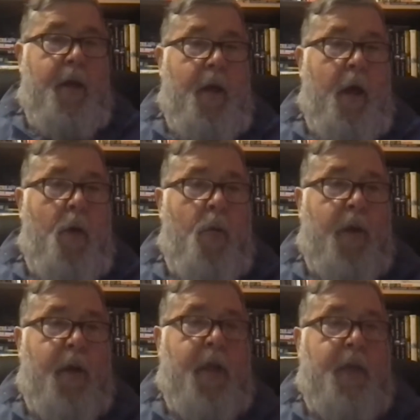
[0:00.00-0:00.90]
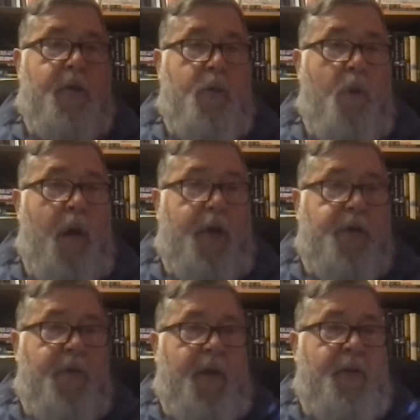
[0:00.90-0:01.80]
we're going to get to our
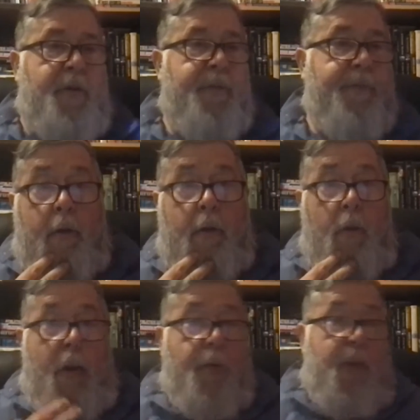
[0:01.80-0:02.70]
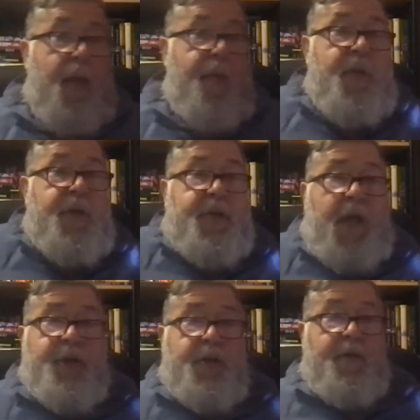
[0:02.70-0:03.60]
next event. We're now in the evening
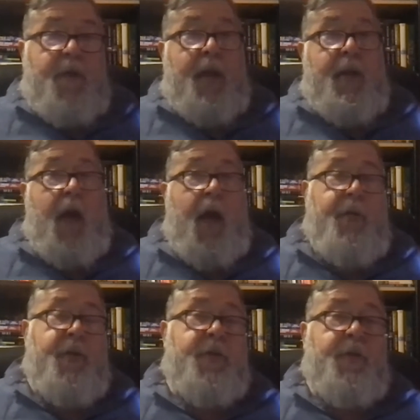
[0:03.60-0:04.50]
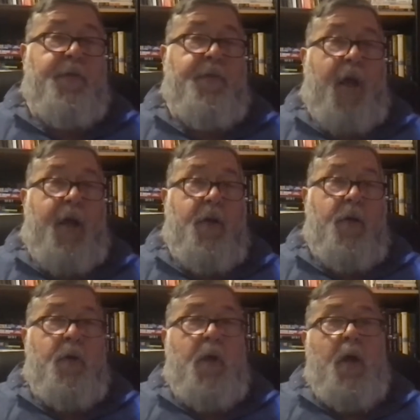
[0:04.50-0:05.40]
session, day 9. This is the
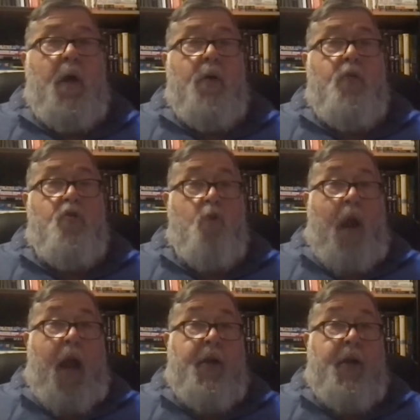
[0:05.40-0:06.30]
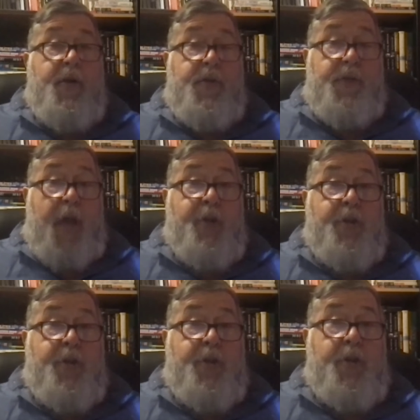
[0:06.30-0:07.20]
final track
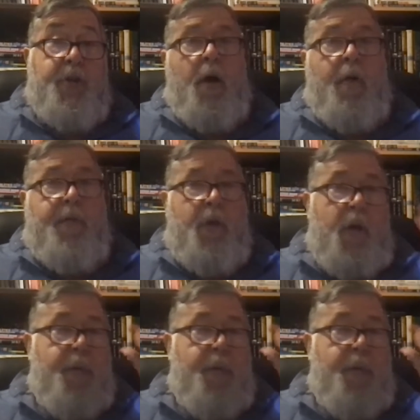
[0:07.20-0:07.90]
session of the